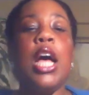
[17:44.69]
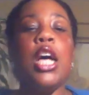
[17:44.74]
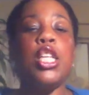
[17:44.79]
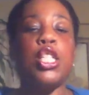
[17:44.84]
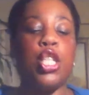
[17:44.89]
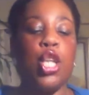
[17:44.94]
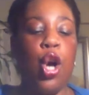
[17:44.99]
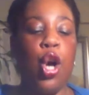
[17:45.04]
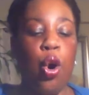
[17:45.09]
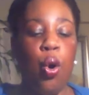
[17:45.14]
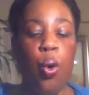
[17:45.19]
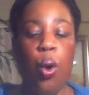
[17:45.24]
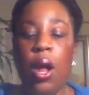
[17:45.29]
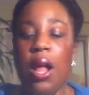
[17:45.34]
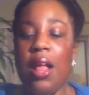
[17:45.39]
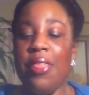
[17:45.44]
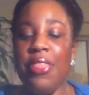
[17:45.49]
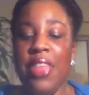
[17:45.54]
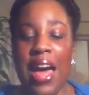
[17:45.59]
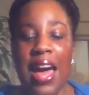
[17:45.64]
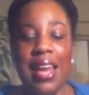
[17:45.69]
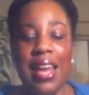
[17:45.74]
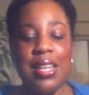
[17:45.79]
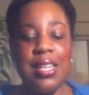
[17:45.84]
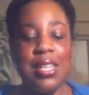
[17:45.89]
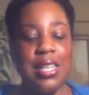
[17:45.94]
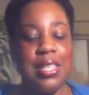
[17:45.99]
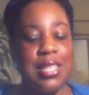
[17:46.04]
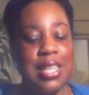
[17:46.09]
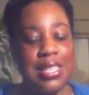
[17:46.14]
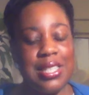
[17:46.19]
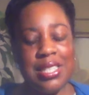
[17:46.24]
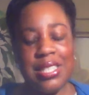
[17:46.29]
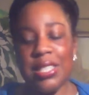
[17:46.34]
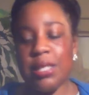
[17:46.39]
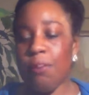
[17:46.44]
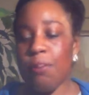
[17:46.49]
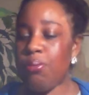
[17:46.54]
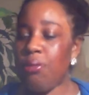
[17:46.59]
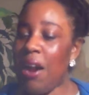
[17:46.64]
So that it doesn't
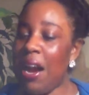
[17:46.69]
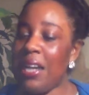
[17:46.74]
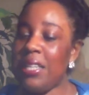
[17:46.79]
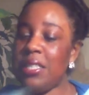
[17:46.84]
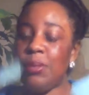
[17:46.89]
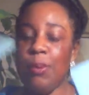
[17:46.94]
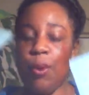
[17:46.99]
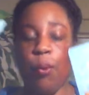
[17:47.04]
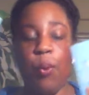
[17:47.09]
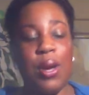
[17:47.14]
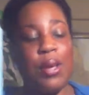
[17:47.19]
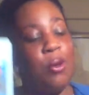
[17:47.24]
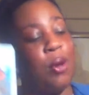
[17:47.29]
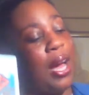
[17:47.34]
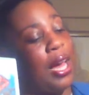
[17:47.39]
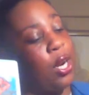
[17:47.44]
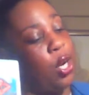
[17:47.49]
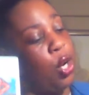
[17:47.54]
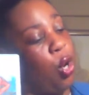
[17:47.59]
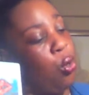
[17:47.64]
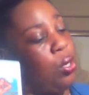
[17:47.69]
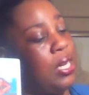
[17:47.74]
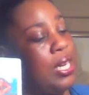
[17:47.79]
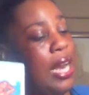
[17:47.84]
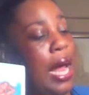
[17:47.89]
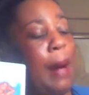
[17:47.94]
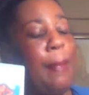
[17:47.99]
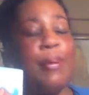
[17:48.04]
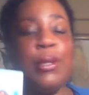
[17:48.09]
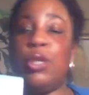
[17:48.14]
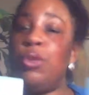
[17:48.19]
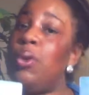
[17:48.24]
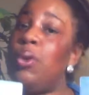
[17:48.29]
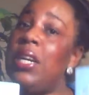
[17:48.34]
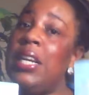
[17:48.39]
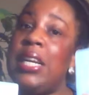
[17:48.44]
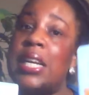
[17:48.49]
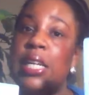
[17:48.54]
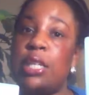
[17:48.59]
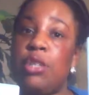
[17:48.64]
surprise me why you got a golden
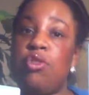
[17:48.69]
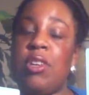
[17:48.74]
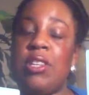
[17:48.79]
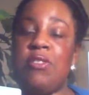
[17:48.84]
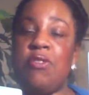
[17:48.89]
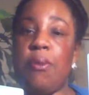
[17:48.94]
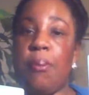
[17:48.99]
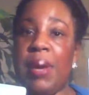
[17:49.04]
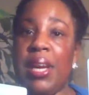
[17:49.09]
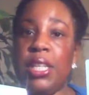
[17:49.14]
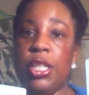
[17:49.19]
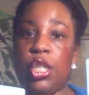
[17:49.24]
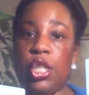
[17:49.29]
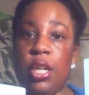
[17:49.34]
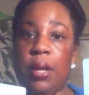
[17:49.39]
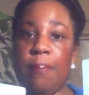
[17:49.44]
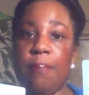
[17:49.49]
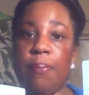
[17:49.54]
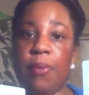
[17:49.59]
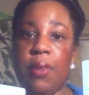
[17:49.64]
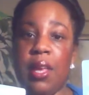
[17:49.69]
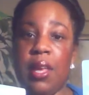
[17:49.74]
opportunity and transformation.